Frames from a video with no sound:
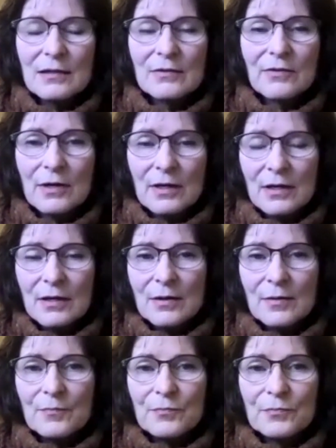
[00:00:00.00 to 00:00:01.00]
of
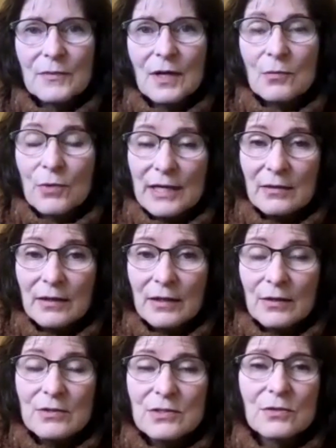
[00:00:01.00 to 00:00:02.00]
a
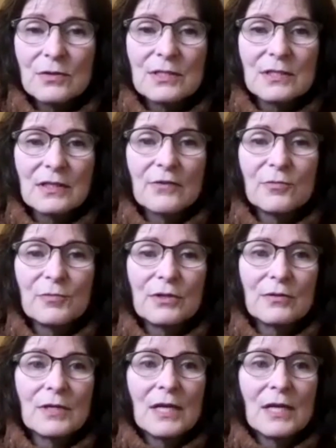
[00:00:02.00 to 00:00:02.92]
regulator, so it's a government